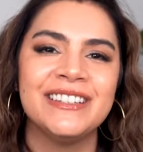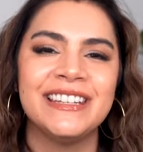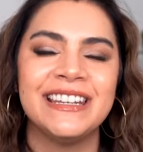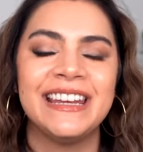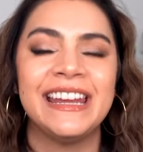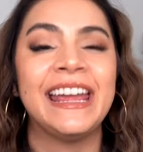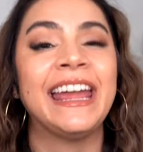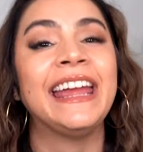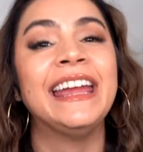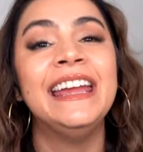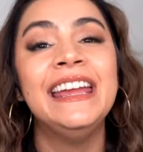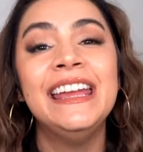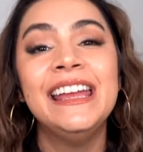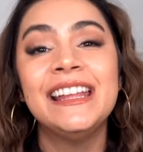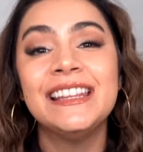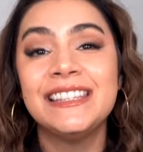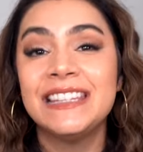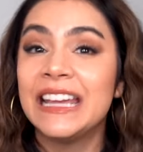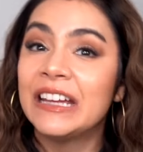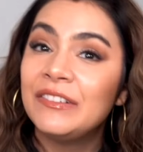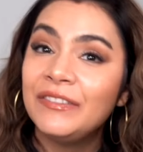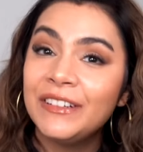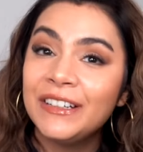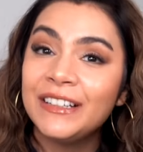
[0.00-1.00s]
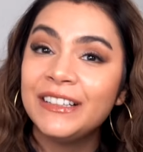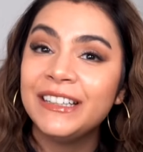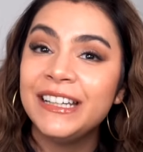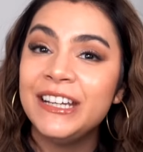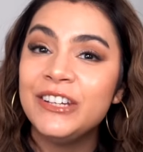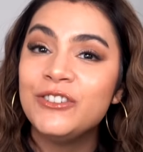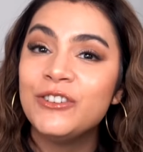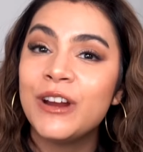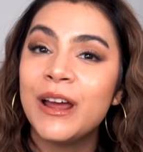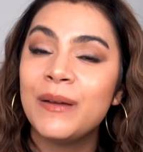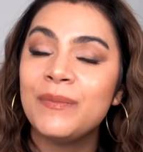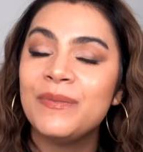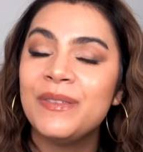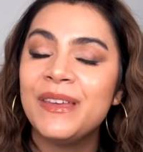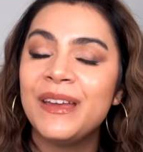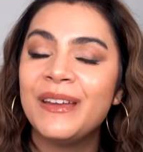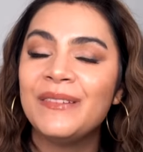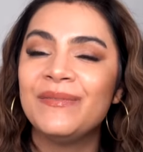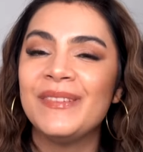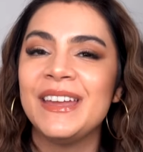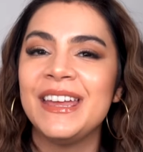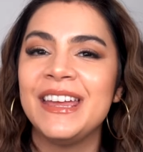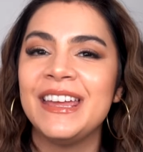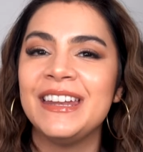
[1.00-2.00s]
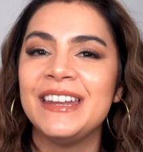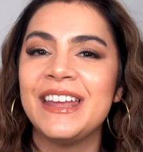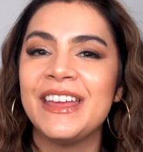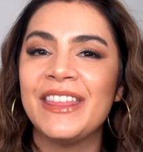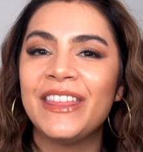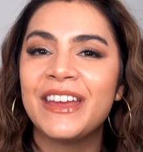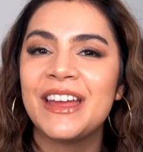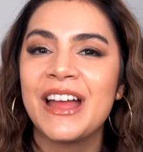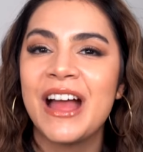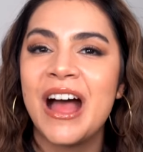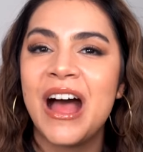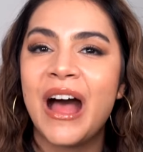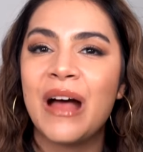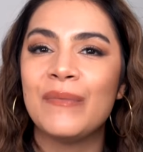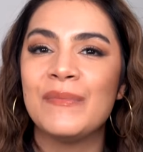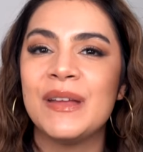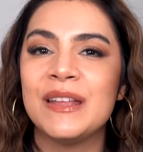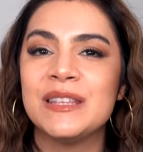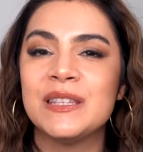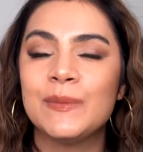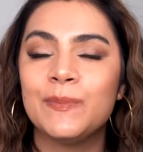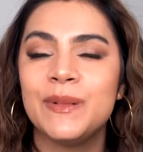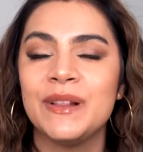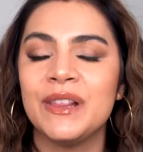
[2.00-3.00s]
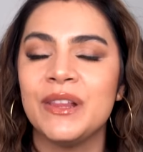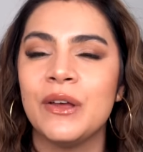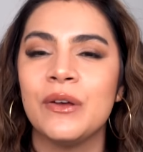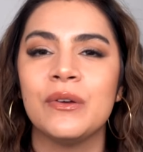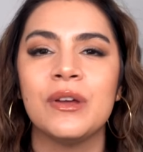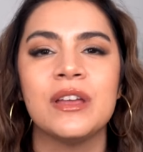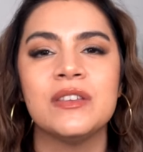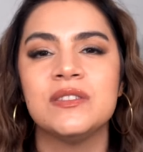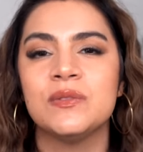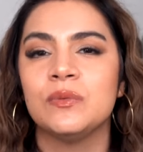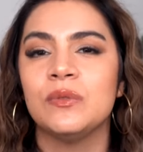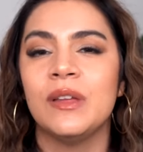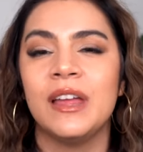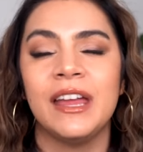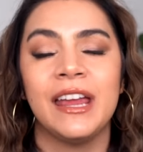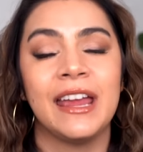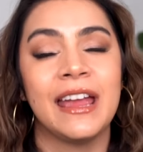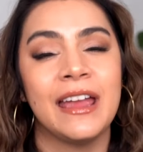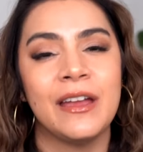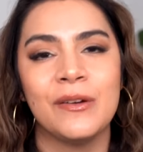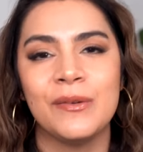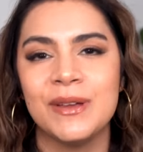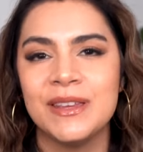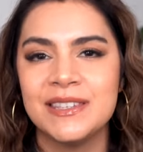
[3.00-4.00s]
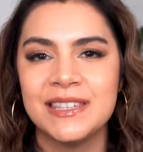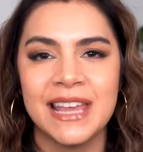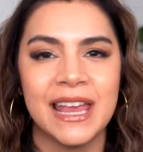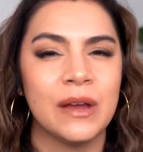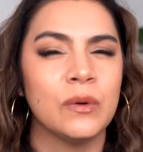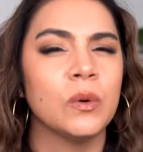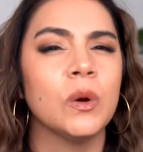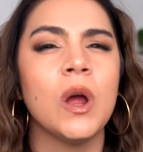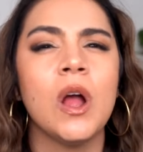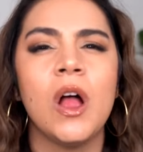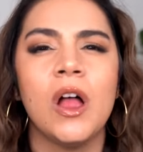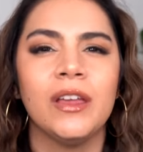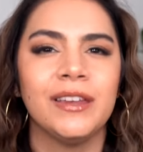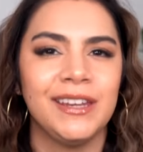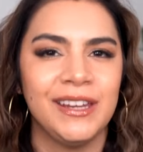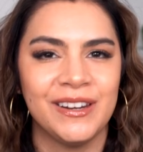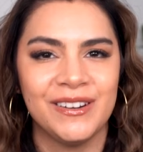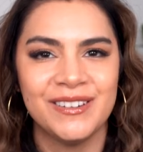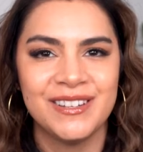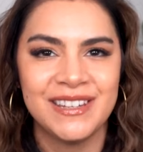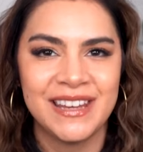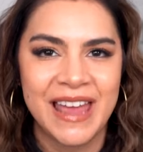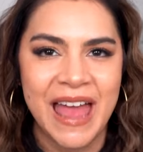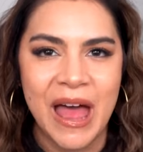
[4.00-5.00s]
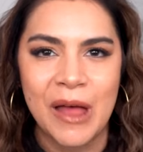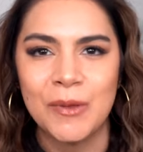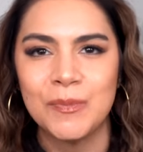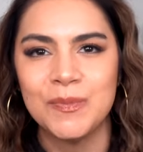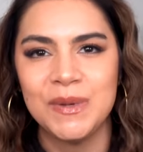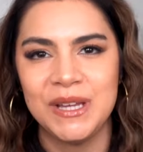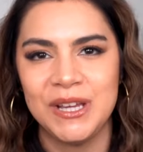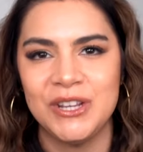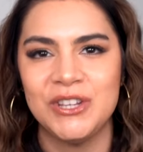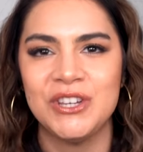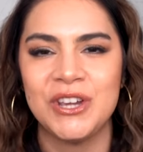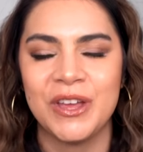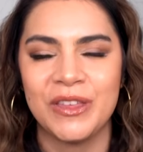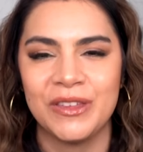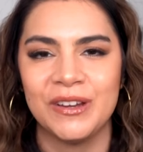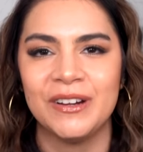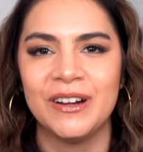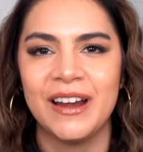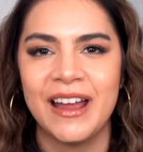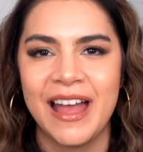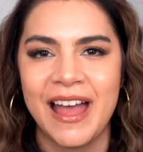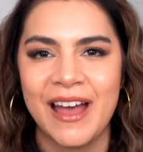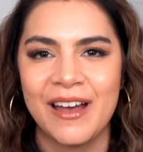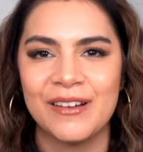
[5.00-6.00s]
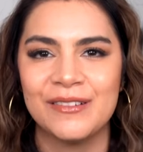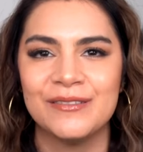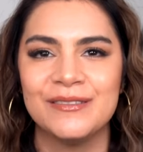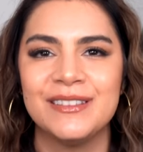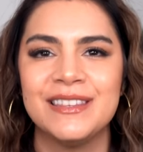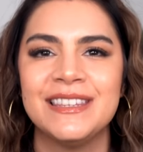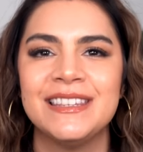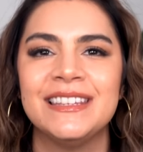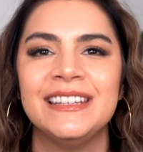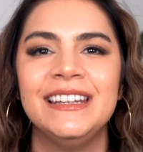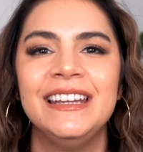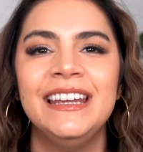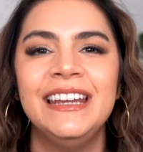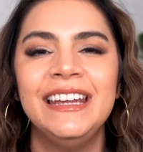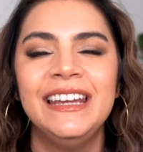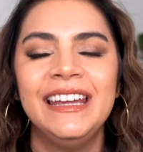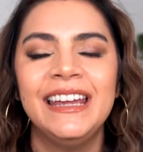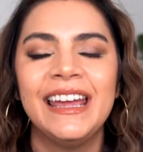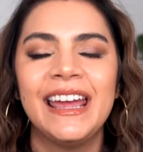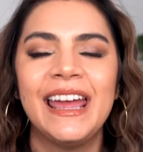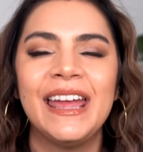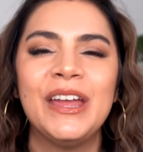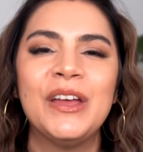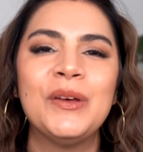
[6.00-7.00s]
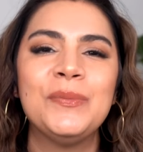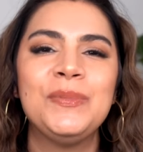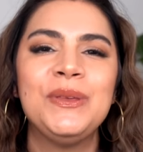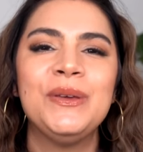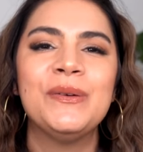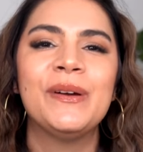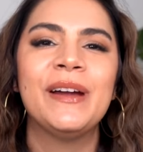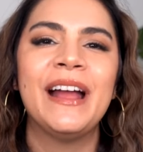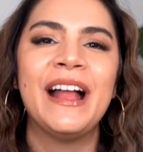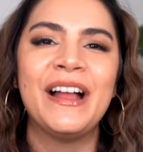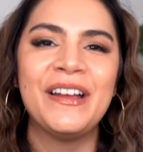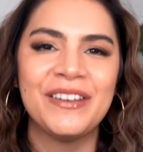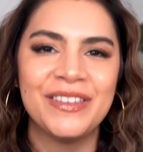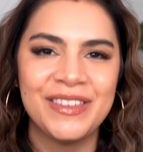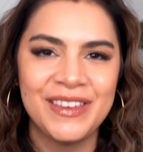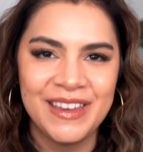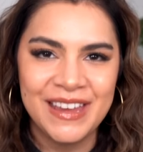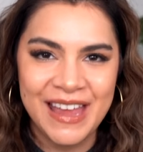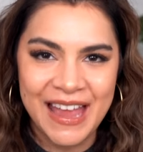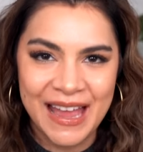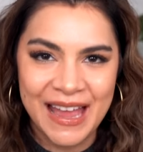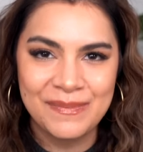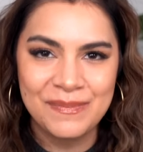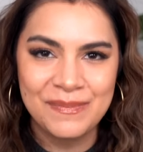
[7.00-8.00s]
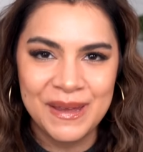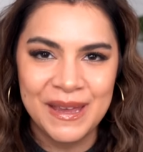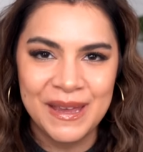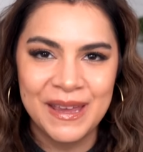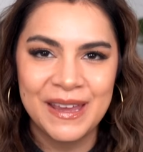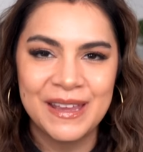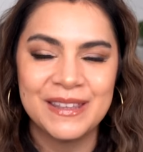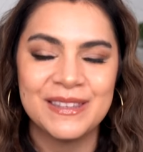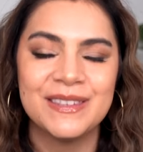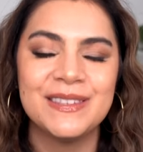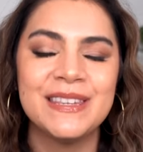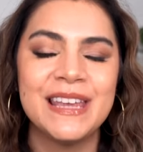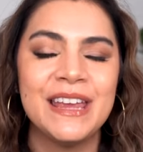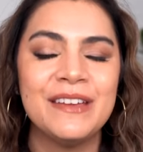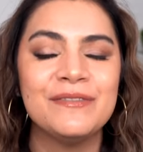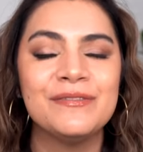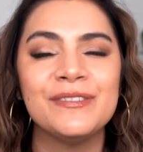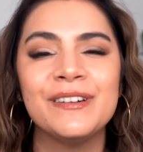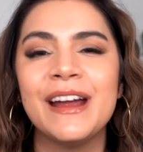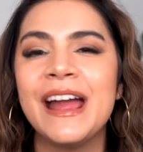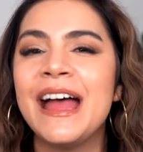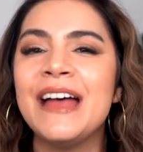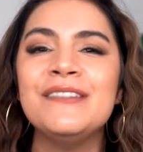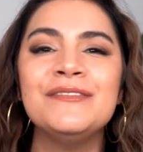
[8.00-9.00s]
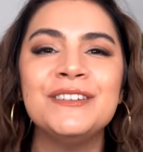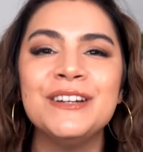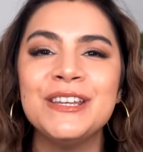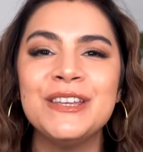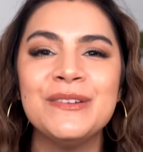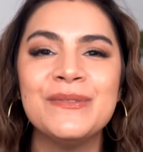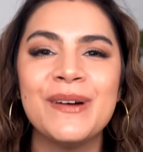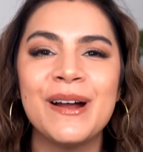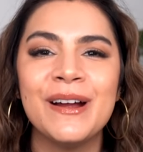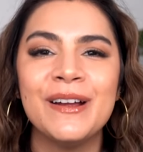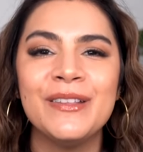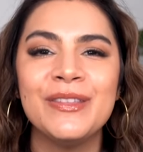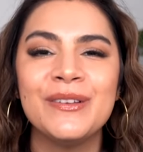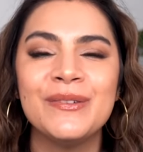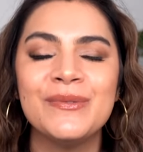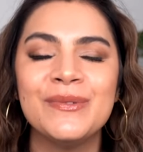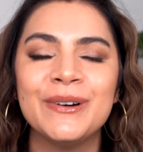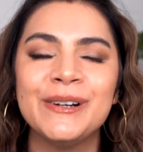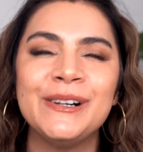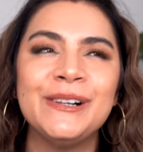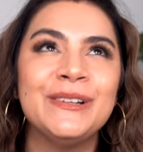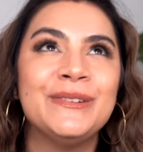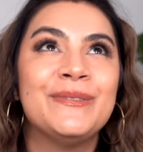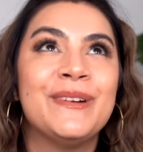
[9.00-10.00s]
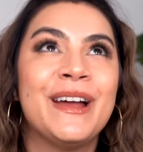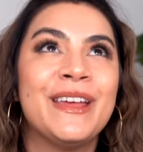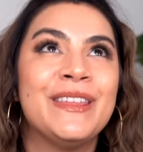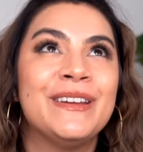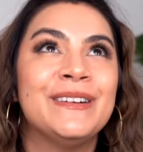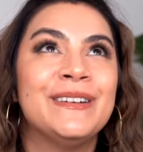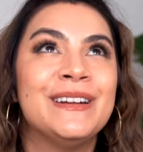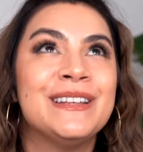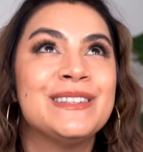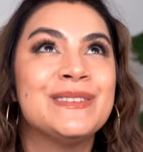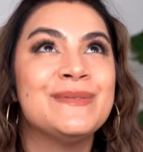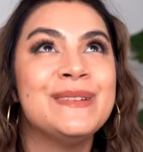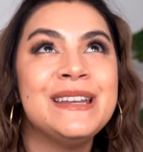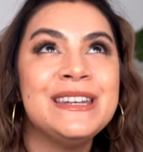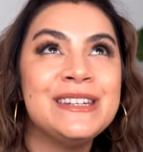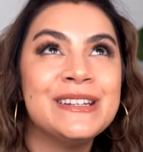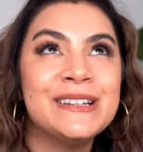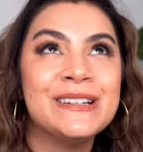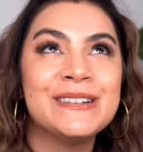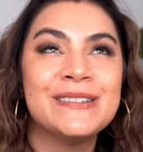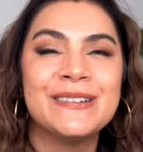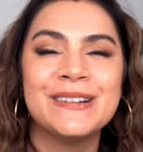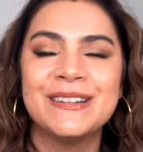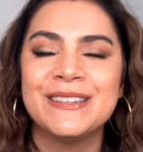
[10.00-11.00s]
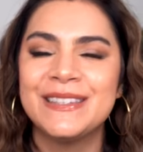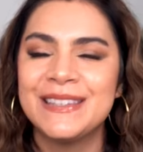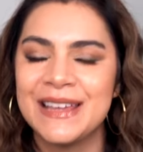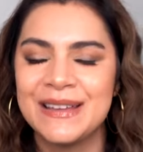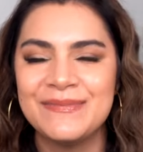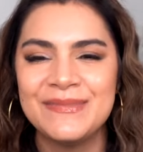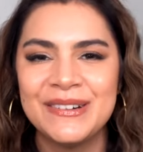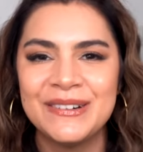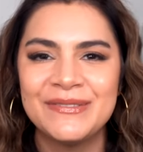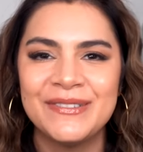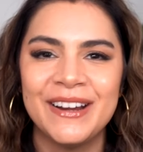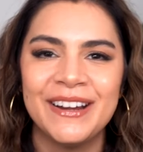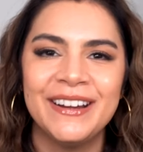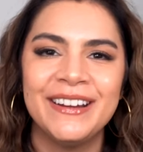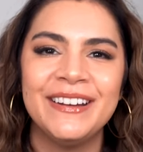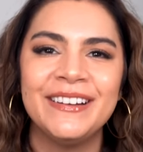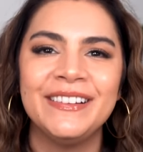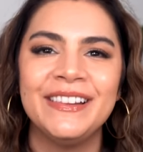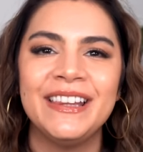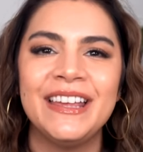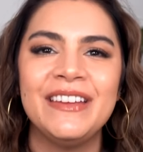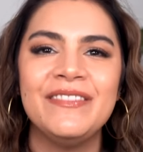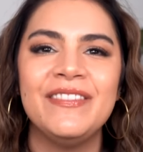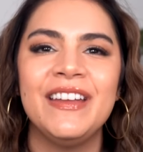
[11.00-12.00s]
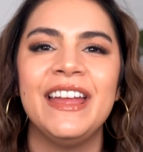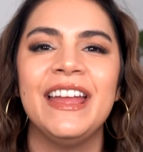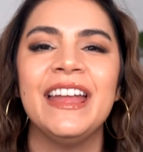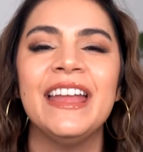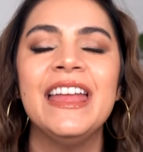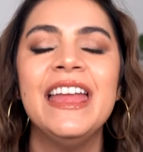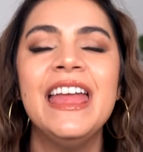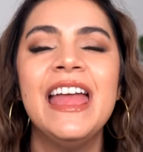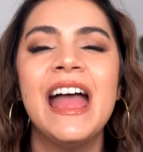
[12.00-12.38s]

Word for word: today, definitely drop them in the comments below because, like I always say, we're all here to help each other out. I hope you are healthy, happy, and safe wherever you are in the world, whether it's winter or summer where you're living.